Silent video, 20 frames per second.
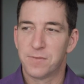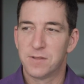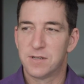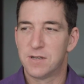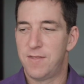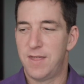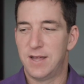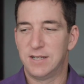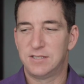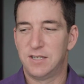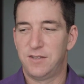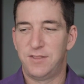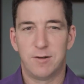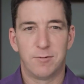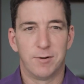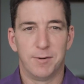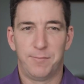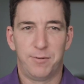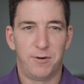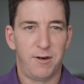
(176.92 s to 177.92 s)
So they said they
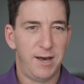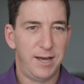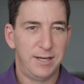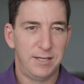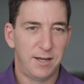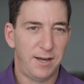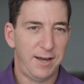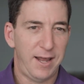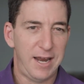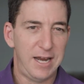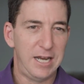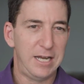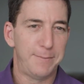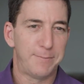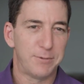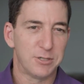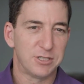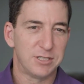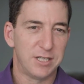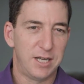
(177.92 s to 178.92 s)
were blind on
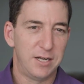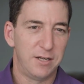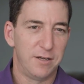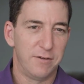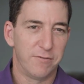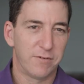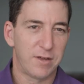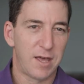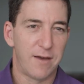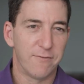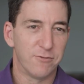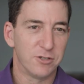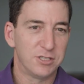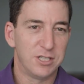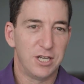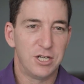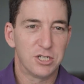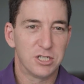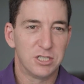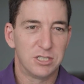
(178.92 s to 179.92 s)
80% of
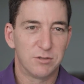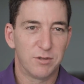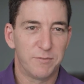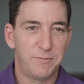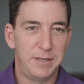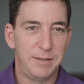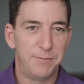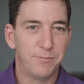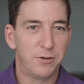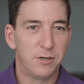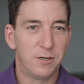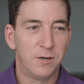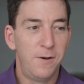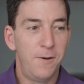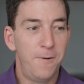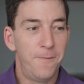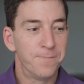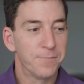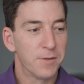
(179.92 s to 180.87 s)
conversations with people,